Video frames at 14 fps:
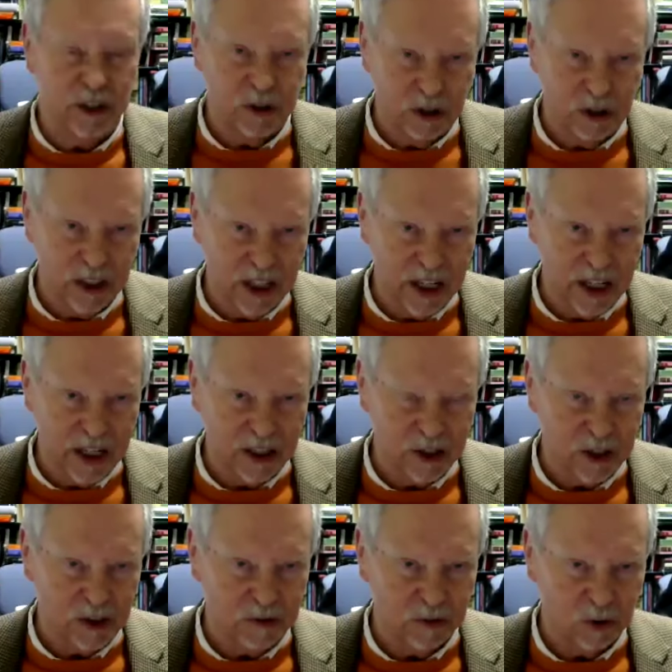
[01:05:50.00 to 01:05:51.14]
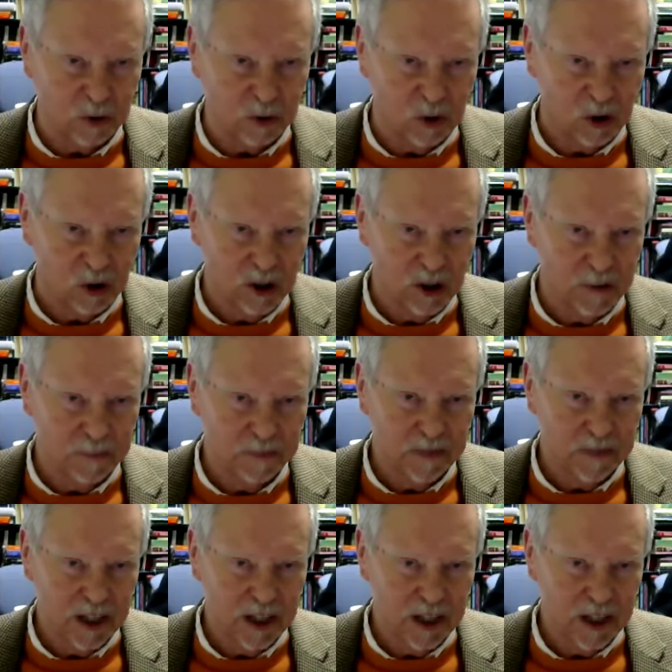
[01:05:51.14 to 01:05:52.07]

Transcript: during the English Civil War,